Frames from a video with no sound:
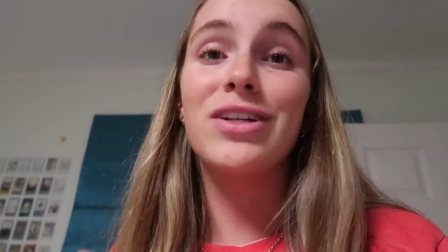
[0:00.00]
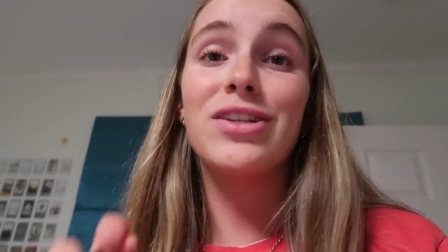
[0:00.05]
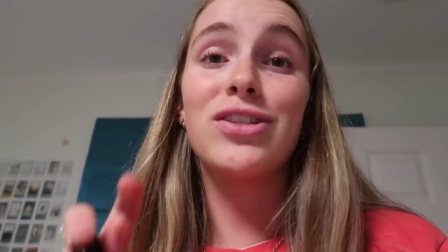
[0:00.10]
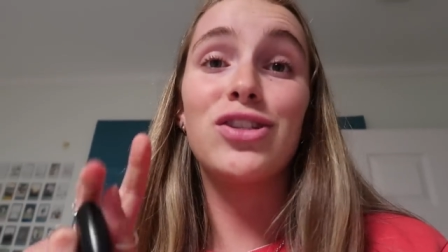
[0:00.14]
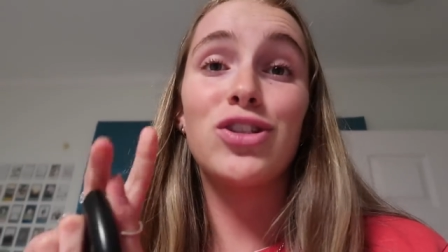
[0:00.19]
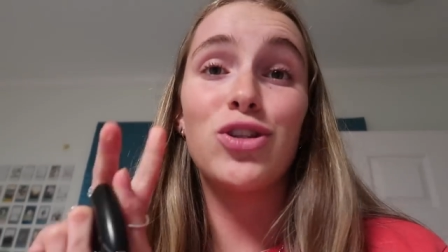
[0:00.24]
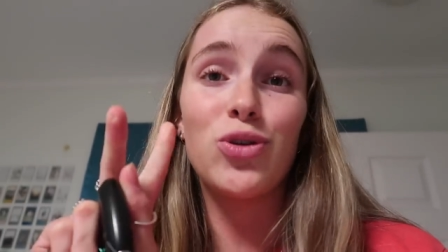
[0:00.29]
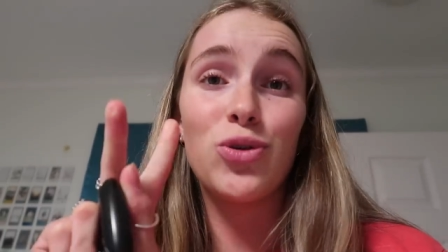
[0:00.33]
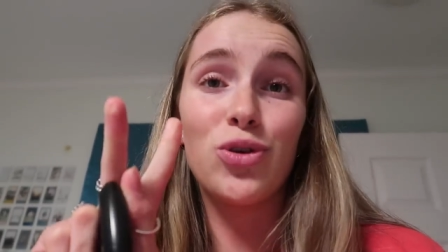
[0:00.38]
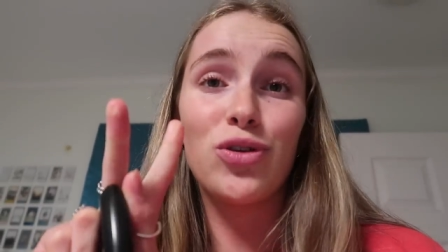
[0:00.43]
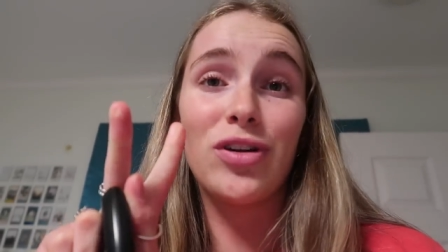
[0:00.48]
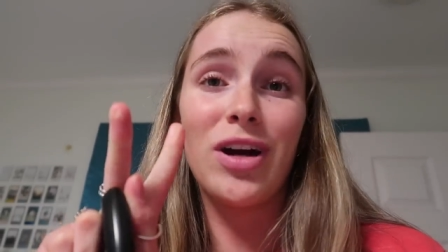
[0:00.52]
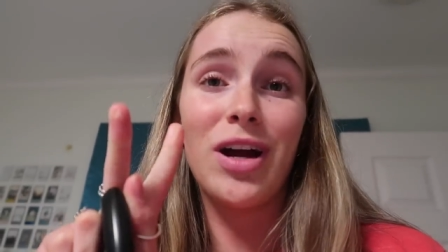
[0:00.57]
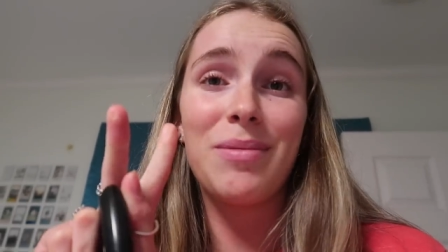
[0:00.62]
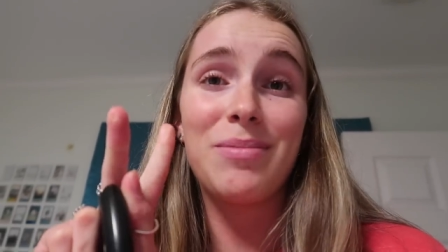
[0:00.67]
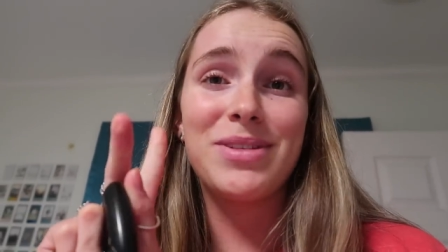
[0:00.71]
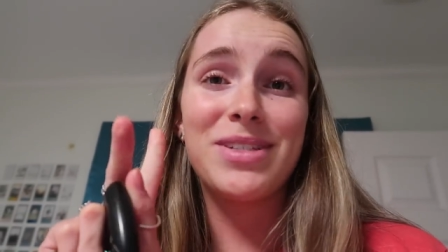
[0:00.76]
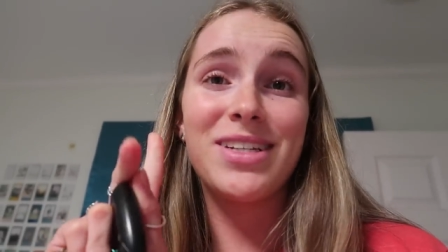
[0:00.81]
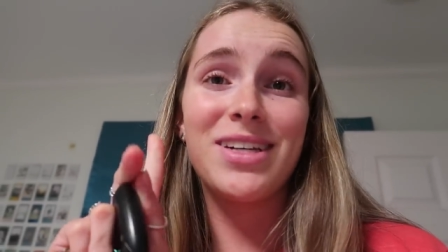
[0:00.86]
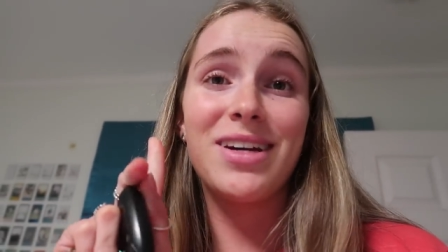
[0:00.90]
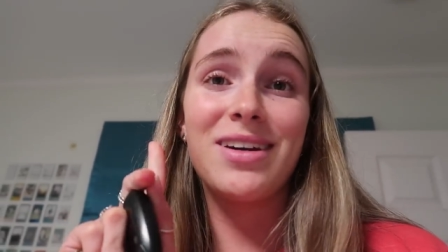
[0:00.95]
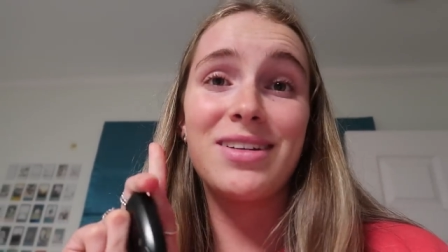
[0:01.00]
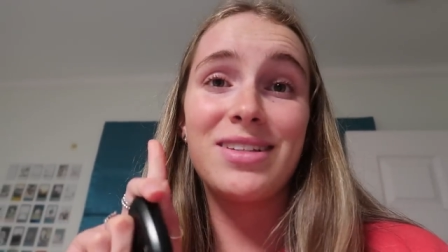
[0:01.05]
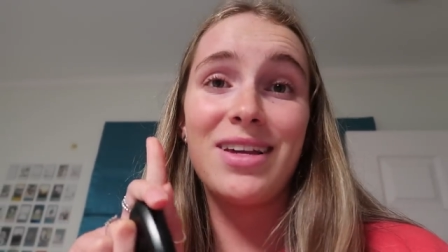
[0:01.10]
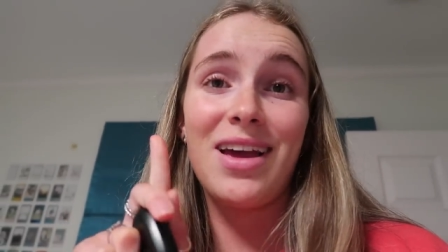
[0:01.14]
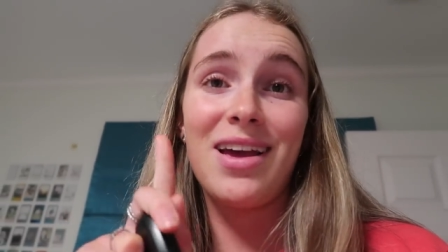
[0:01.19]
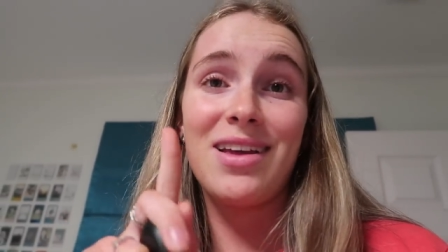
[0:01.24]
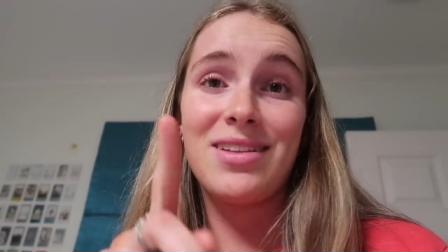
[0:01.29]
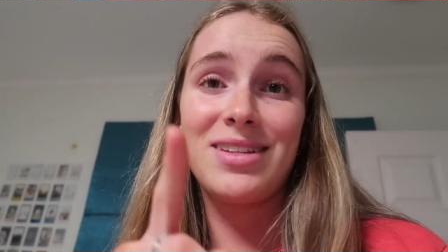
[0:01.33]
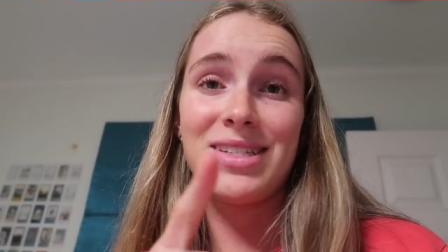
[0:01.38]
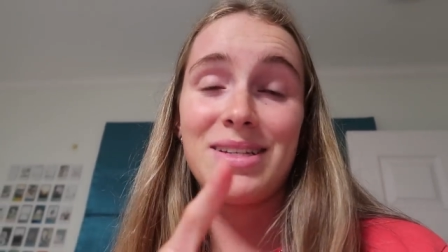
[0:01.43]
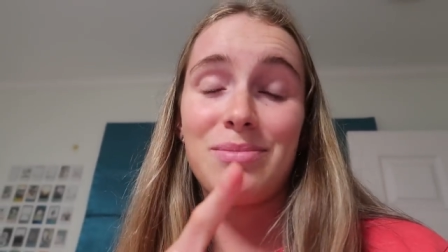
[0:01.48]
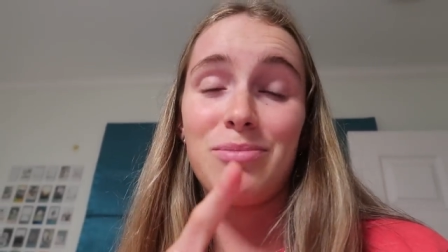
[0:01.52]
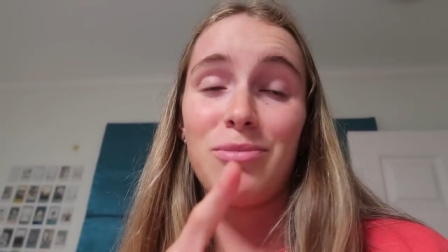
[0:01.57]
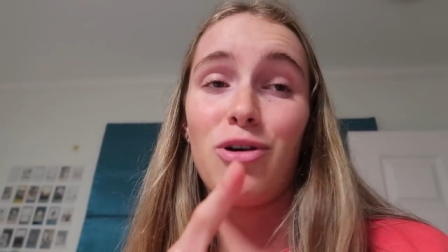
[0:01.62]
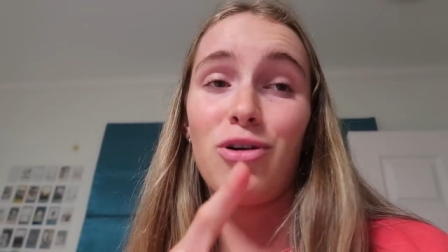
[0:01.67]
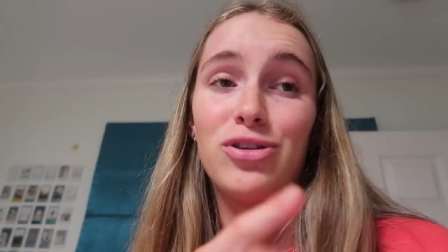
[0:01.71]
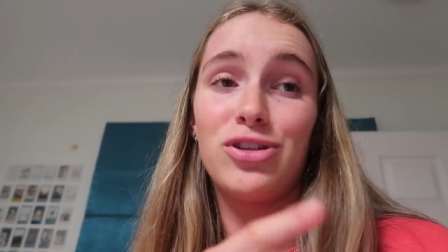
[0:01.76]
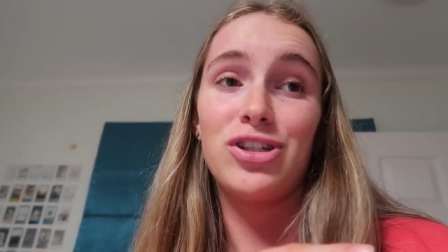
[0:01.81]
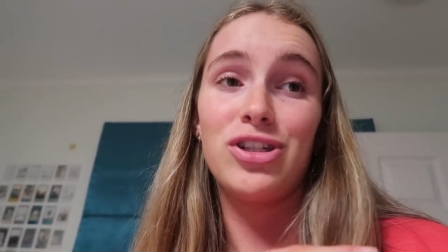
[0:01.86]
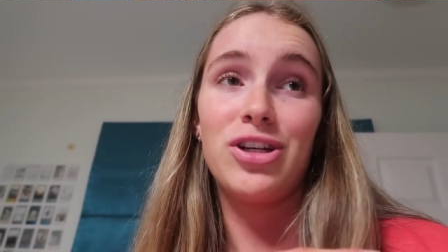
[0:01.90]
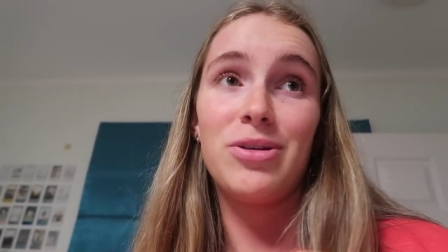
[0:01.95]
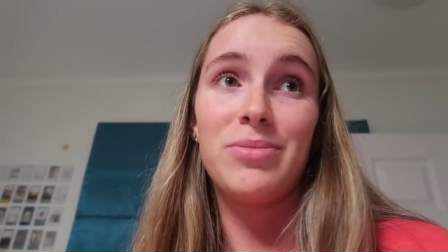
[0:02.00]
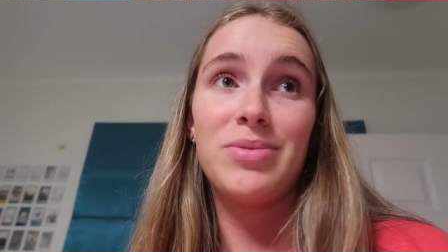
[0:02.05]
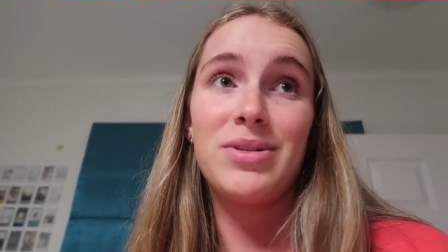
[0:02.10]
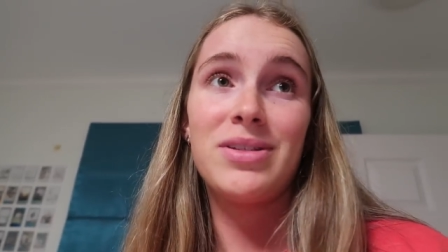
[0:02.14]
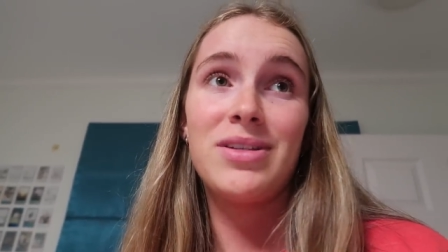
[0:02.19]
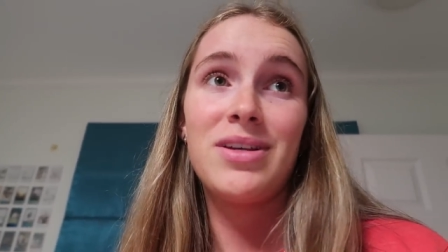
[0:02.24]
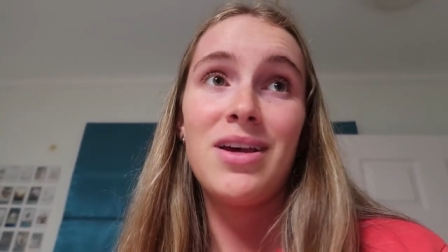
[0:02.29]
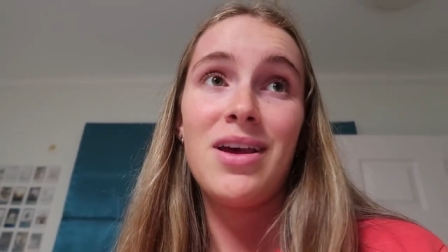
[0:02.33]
is 2 crab sticks and some hot chips.